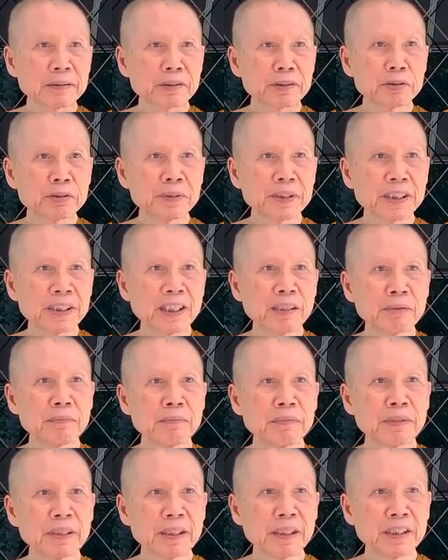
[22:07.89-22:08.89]
to
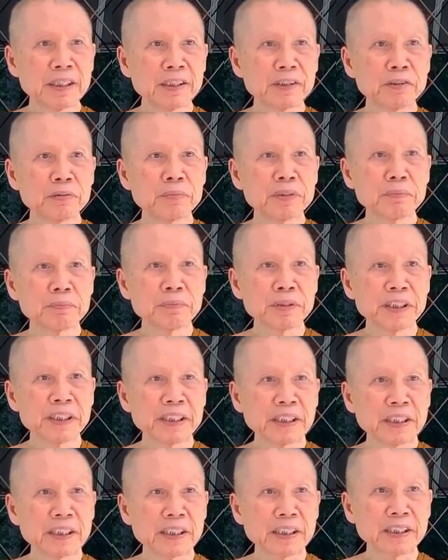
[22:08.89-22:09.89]
become human
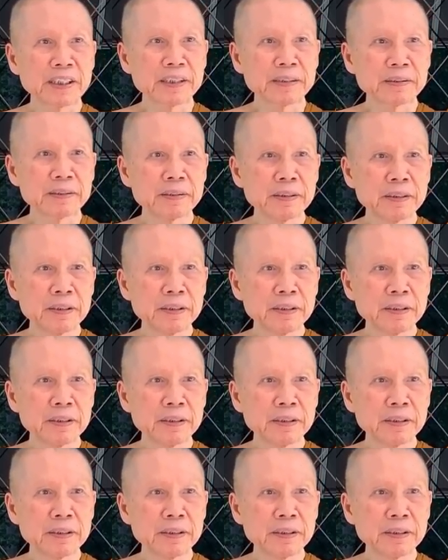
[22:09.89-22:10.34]
being again,